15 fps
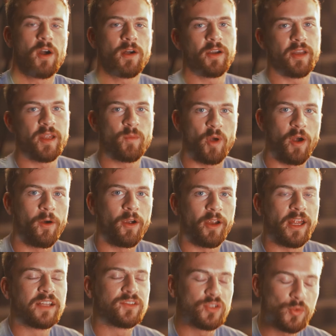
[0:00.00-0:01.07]
R M R,
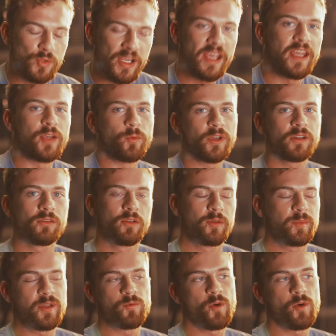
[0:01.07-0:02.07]
and today we are going to be